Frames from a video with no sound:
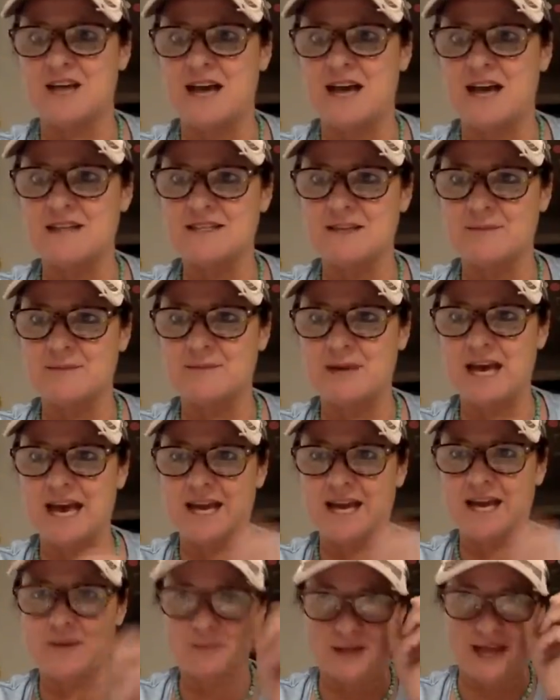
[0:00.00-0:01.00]
not some
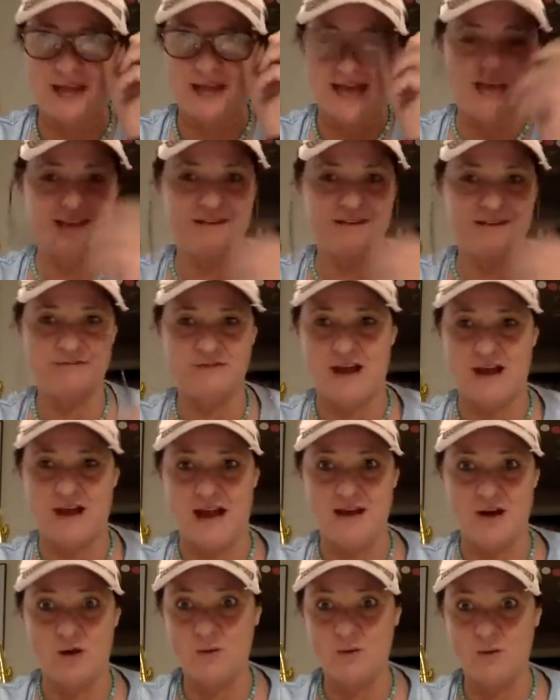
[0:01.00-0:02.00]
kind of plan of
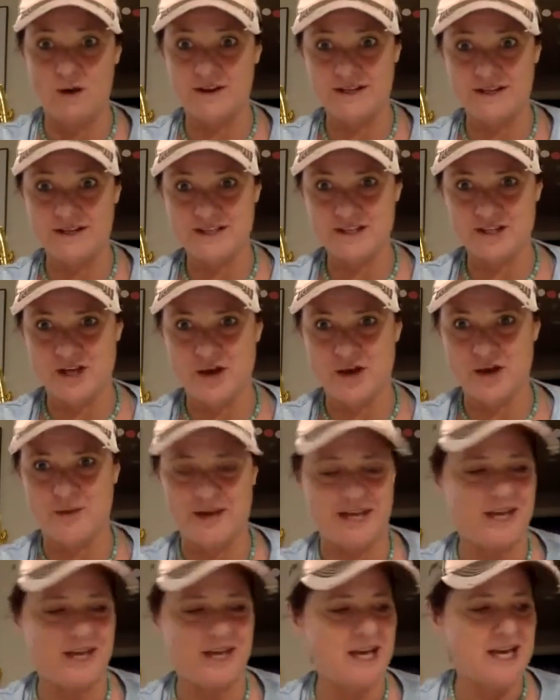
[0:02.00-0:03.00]
I know where this is
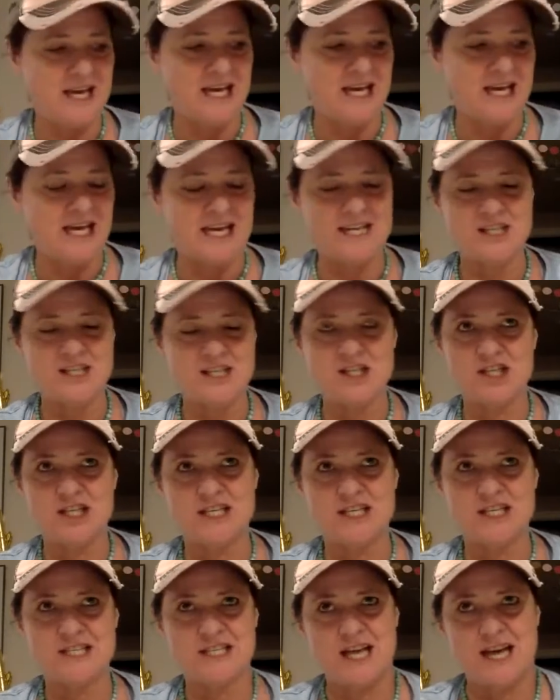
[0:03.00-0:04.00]
going. It's
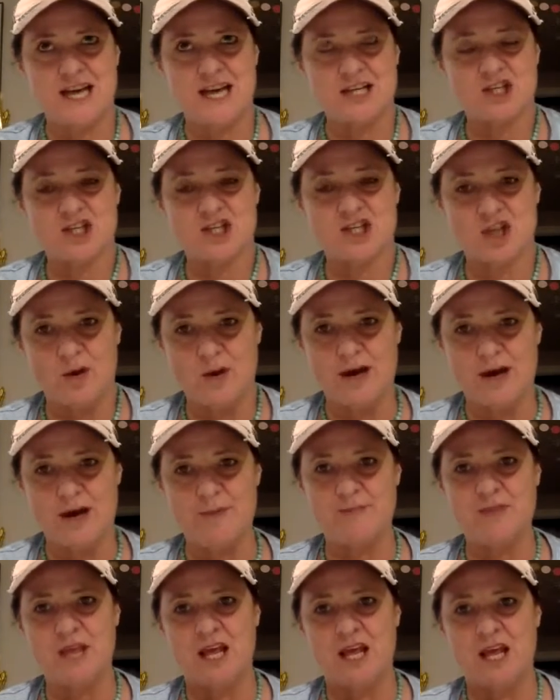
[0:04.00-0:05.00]
just I show up
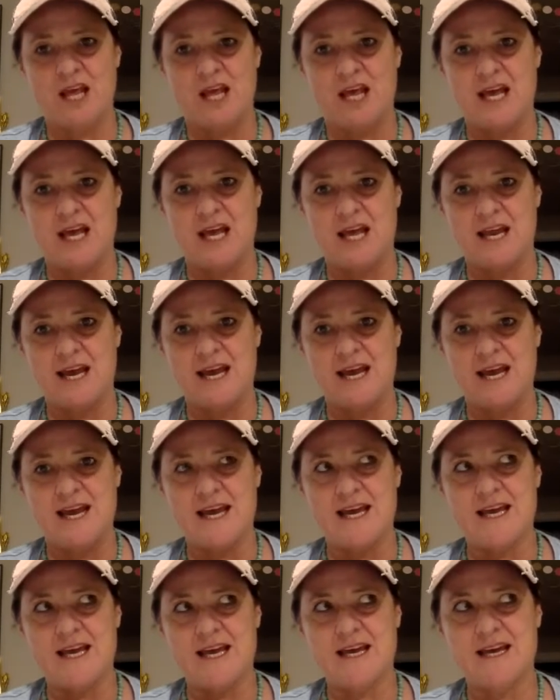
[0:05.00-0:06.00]

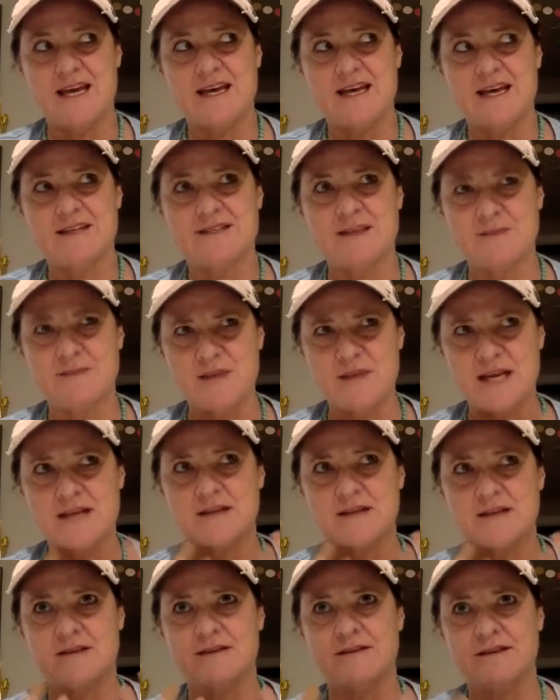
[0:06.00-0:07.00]
and
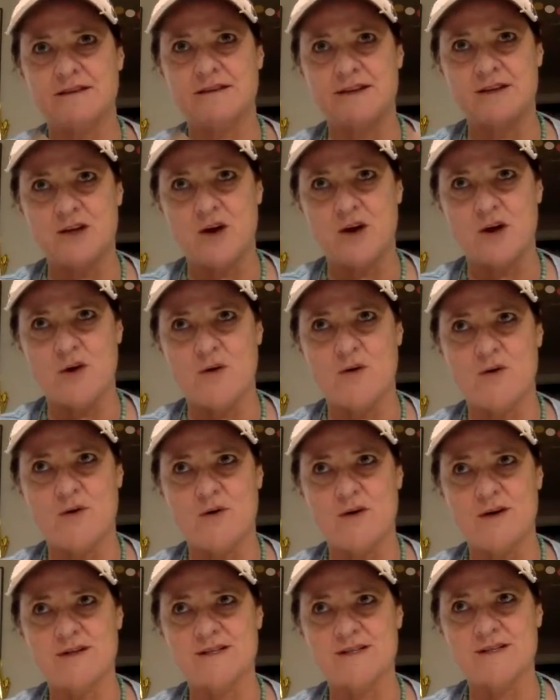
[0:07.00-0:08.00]
something,
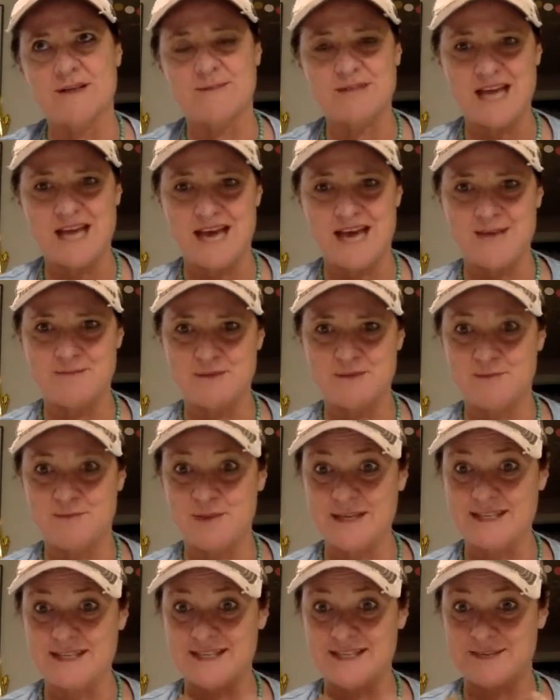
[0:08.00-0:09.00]
sometimes
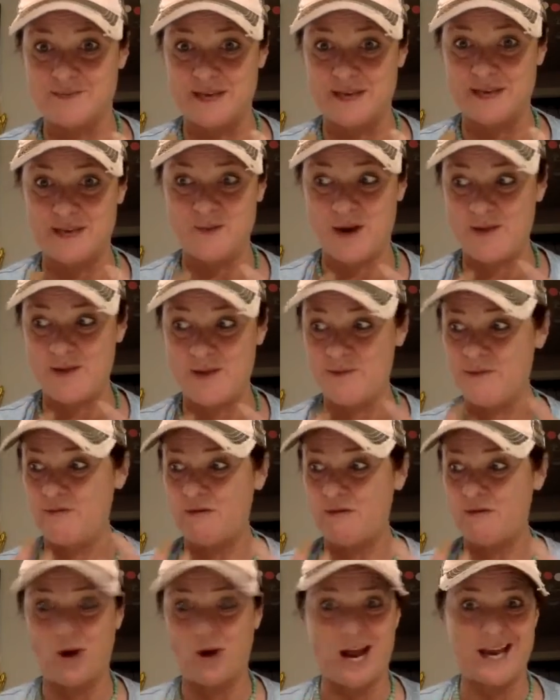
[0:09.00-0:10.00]
buzzes me right
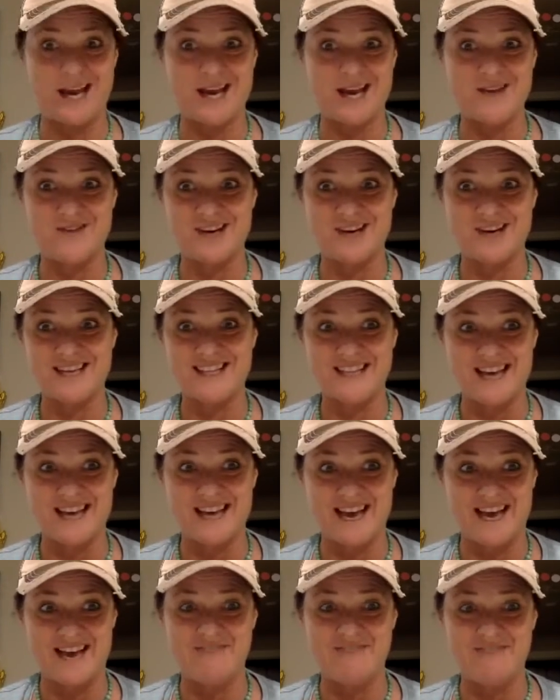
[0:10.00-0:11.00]
before I come on
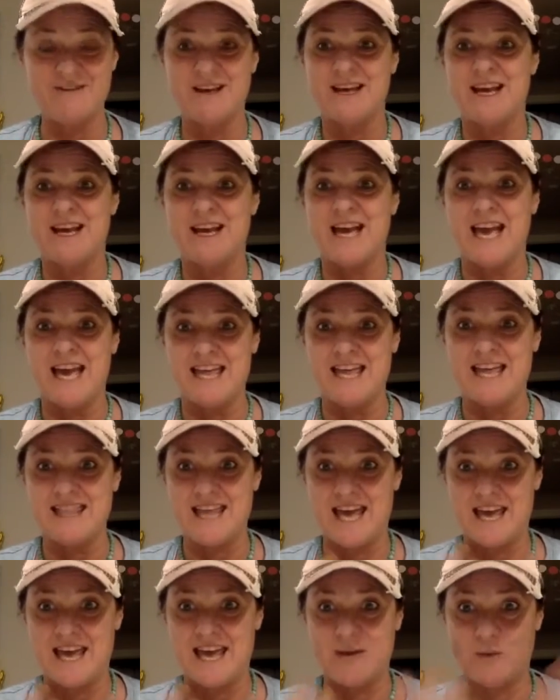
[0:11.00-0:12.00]
live. And
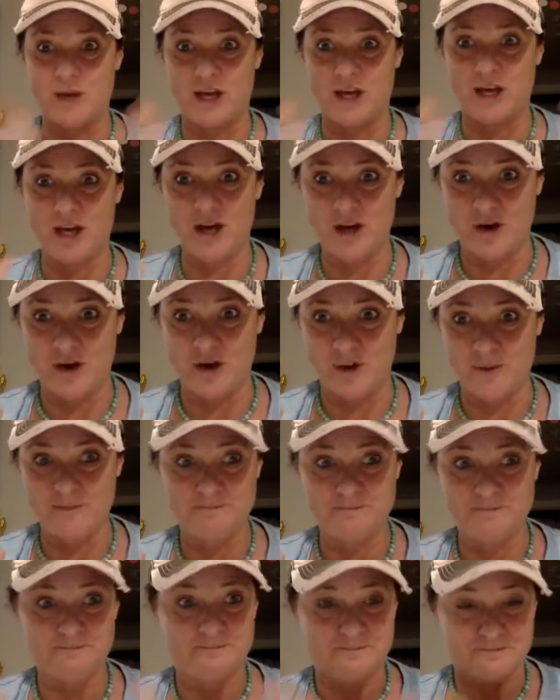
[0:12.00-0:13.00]
then we
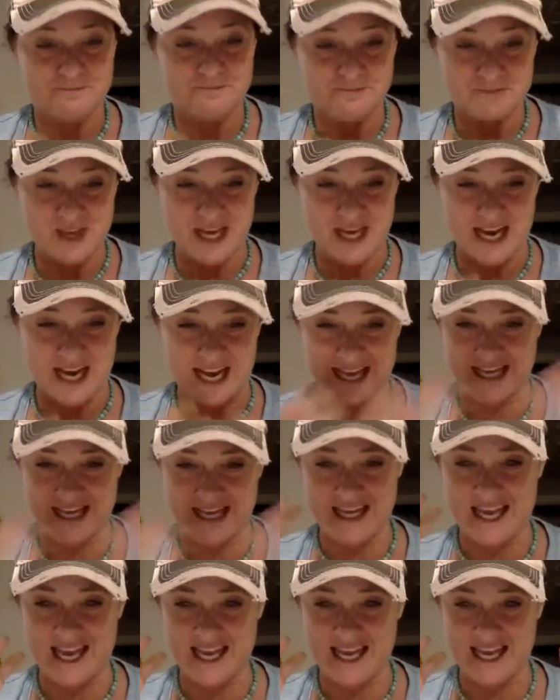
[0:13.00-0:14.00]
go and I
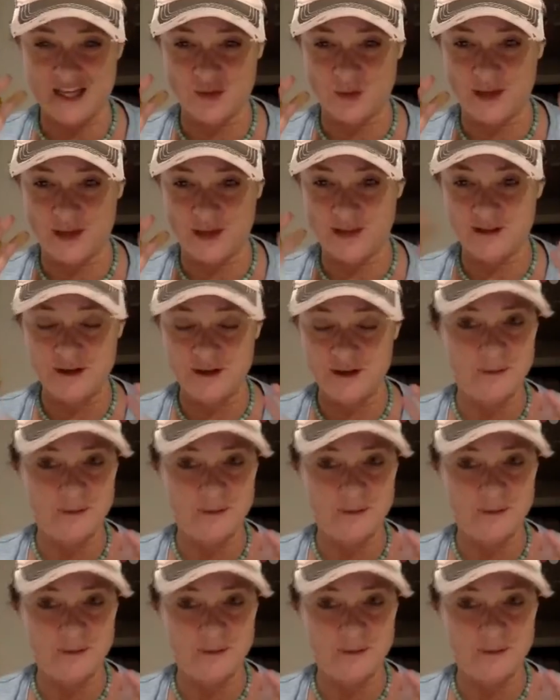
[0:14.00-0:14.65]
engage with